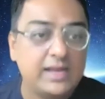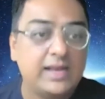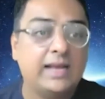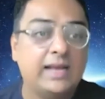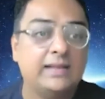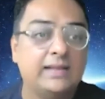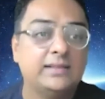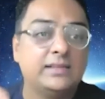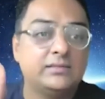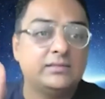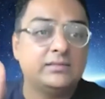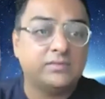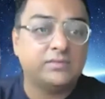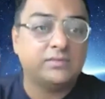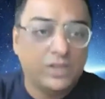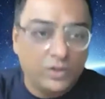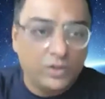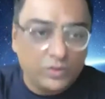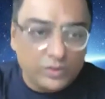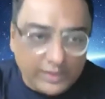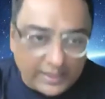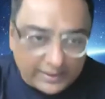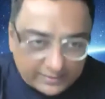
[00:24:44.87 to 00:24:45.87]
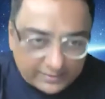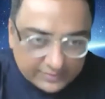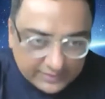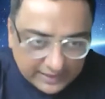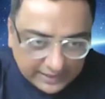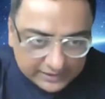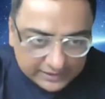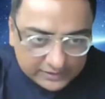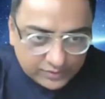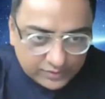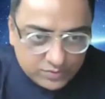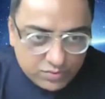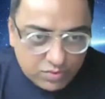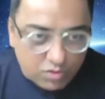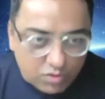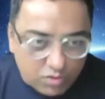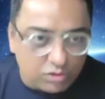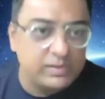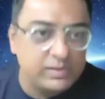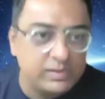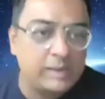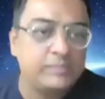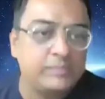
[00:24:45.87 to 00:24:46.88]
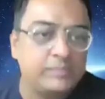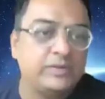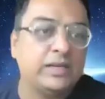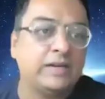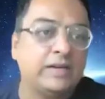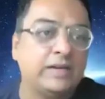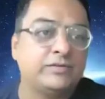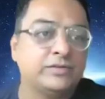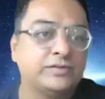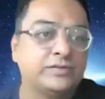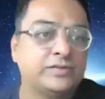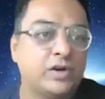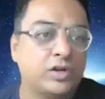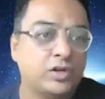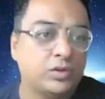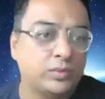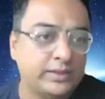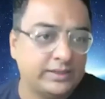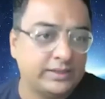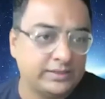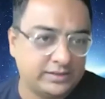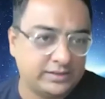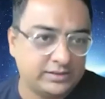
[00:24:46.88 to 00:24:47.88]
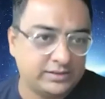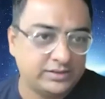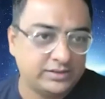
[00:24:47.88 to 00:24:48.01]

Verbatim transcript: and then and that roadmap we have to follow it,